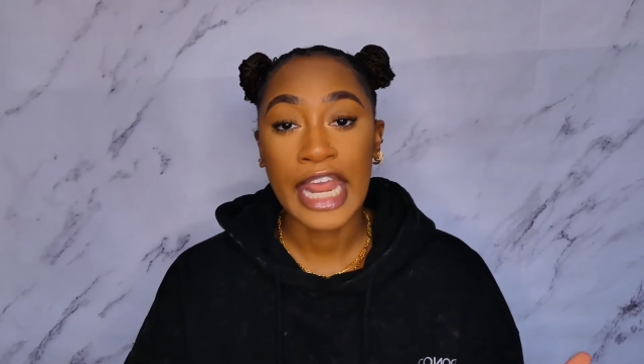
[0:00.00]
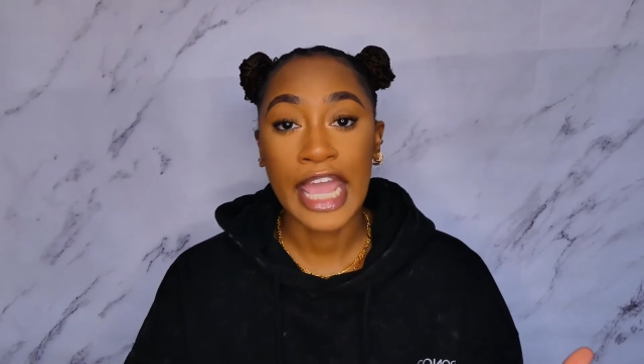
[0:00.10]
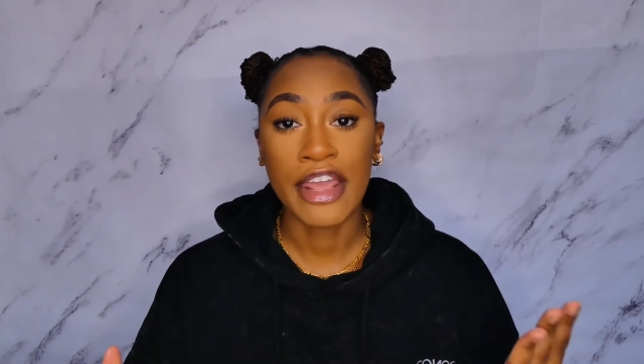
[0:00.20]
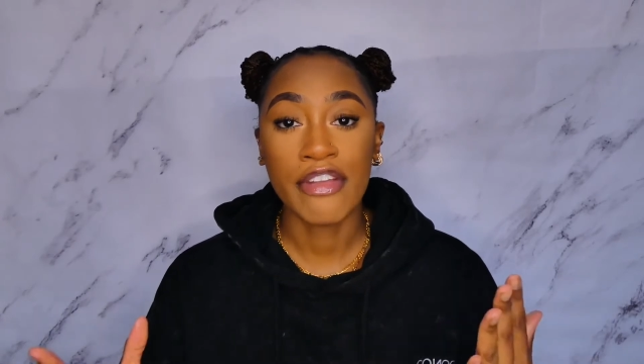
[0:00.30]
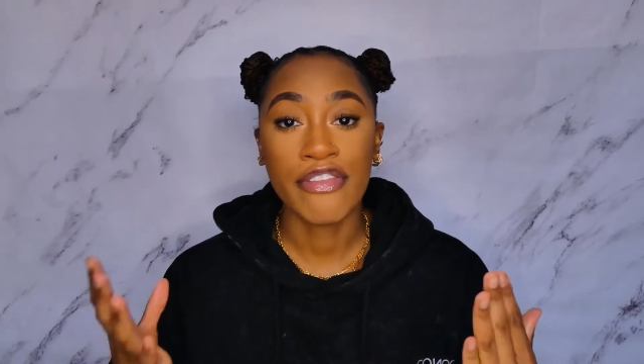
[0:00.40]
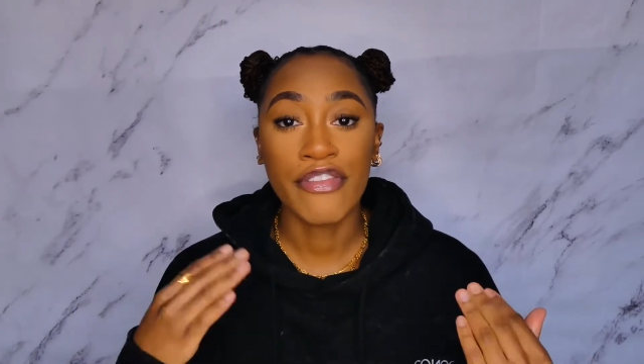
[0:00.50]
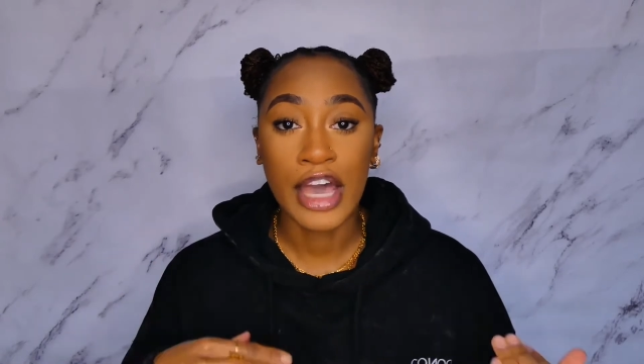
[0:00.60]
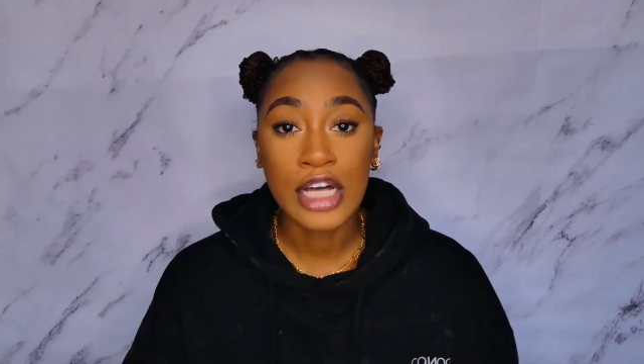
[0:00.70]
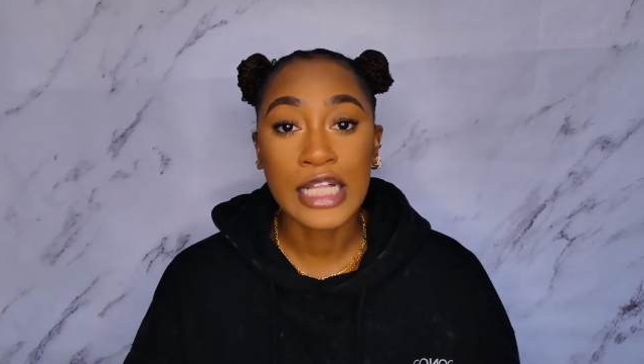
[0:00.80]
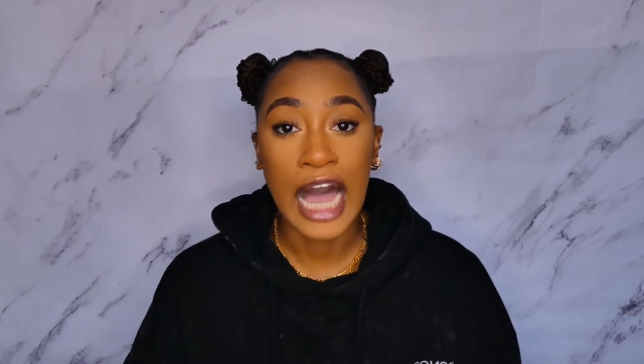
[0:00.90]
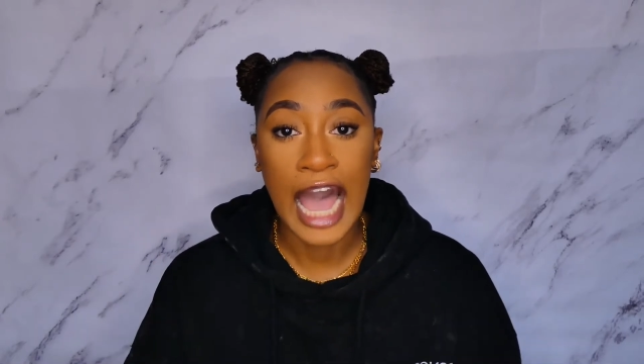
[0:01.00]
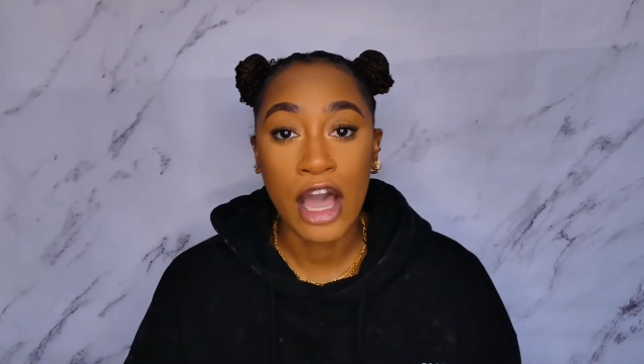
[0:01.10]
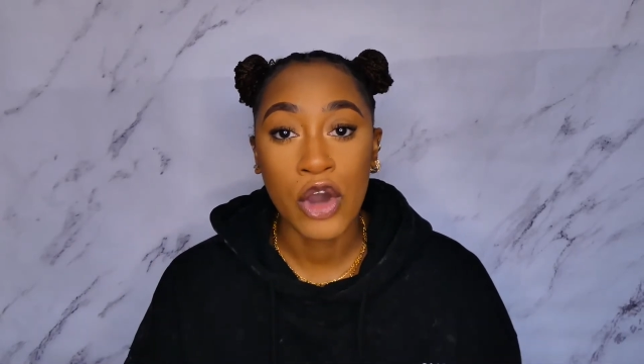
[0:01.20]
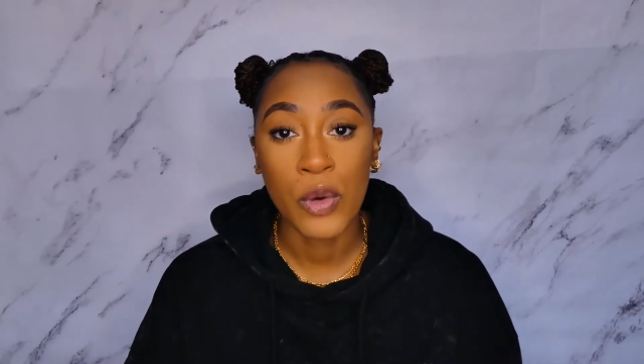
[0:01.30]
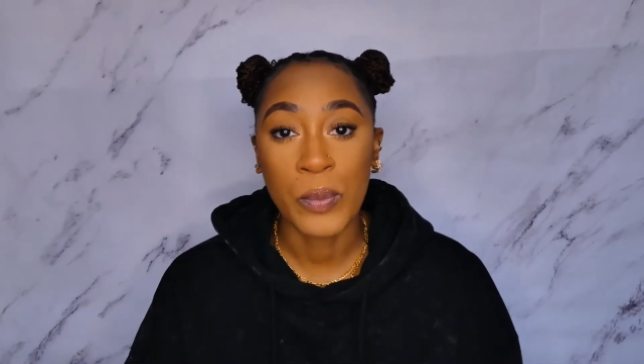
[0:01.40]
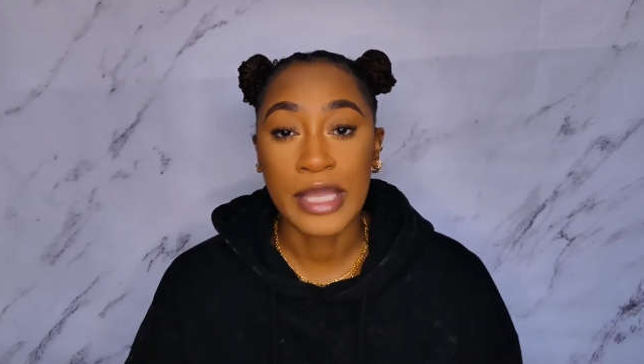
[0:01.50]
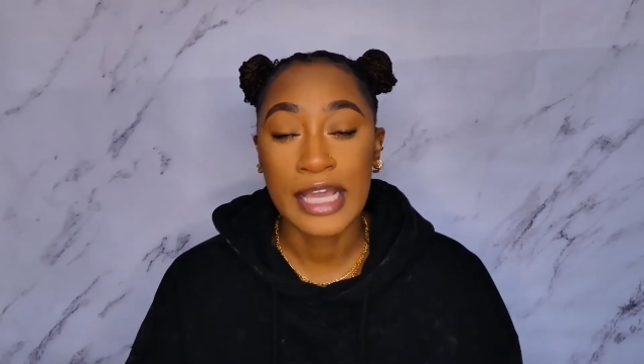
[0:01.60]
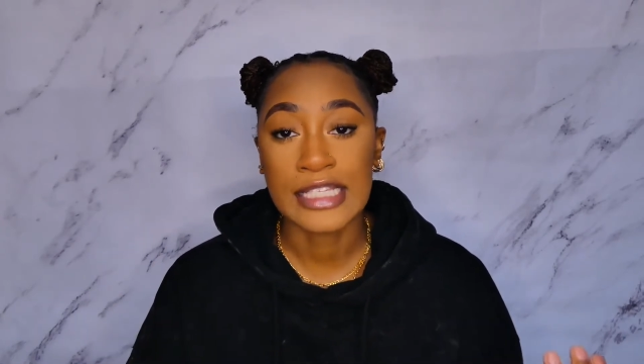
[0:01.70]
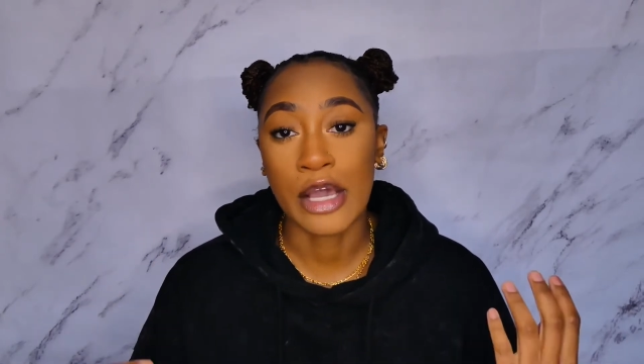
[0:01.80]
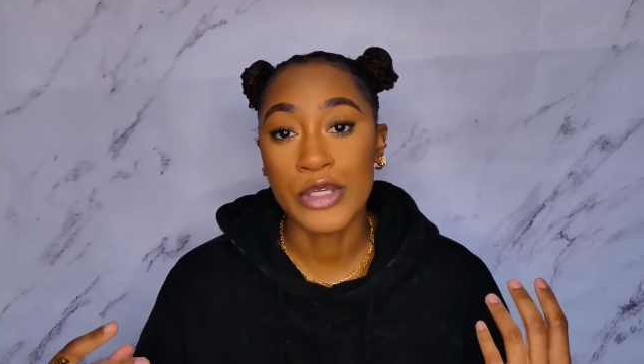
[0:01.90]
it fell out
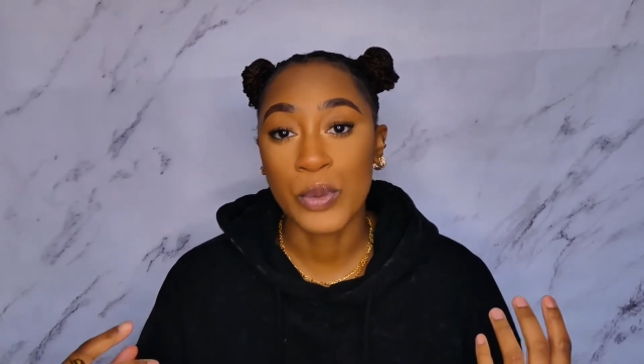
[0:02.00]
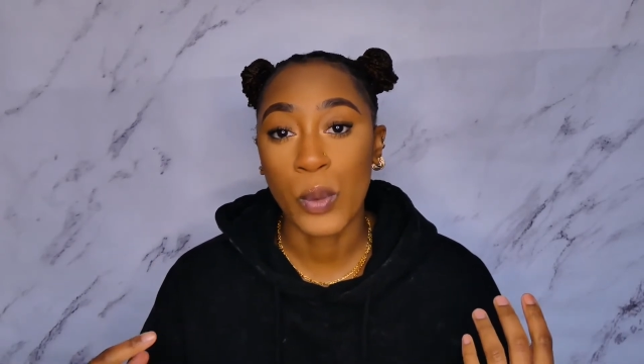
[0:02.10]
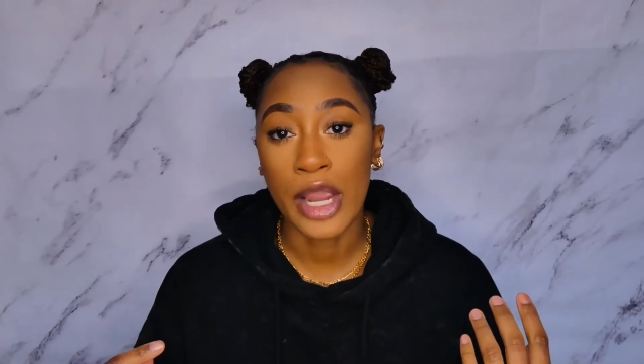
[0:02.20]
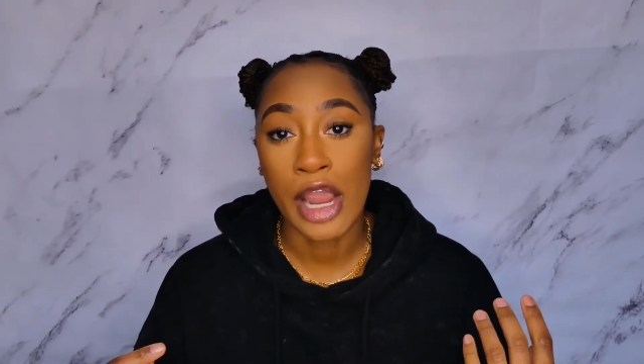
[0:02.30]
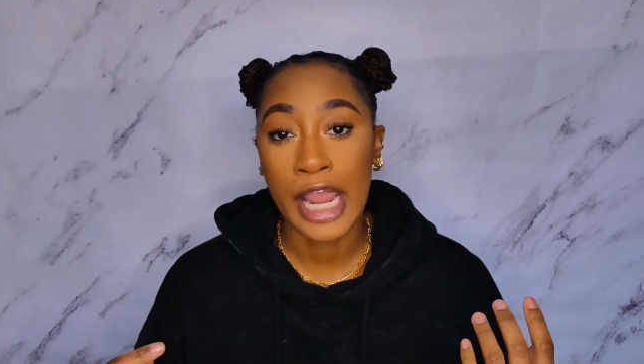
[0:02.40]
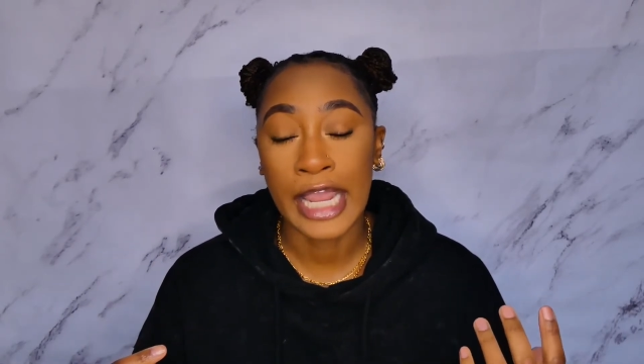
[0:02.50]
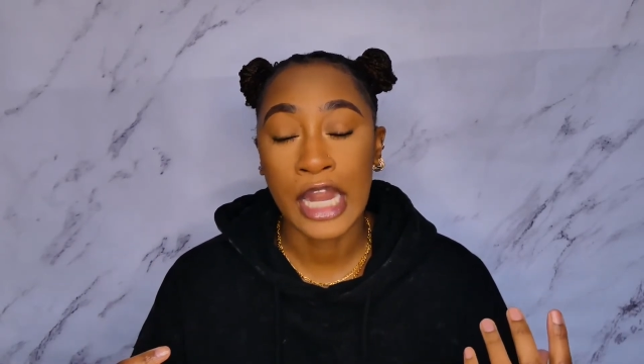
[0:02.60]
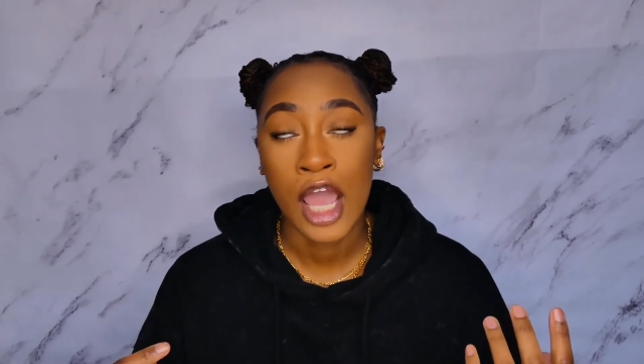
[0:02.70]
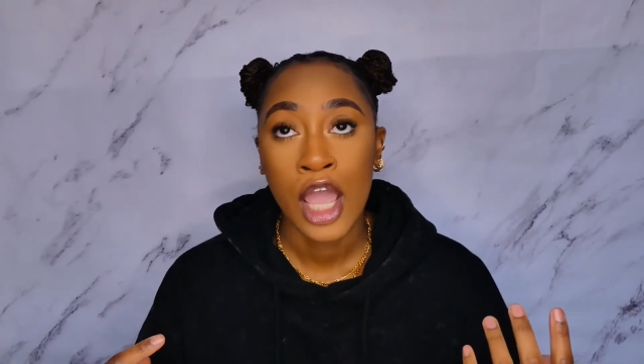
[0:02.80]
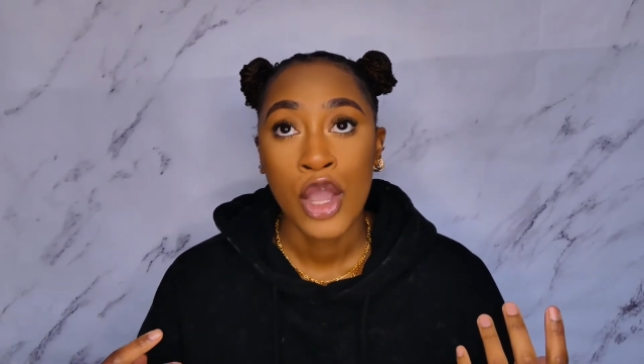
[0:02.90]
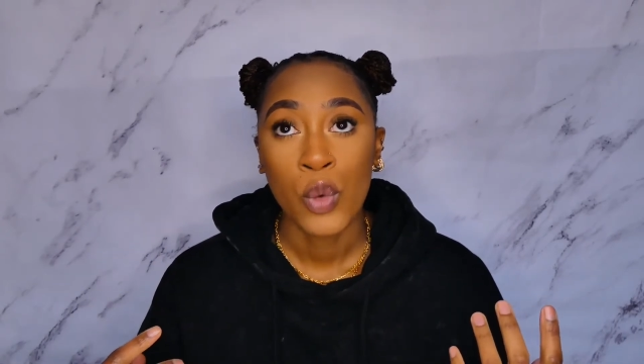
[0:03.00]
because I was wearing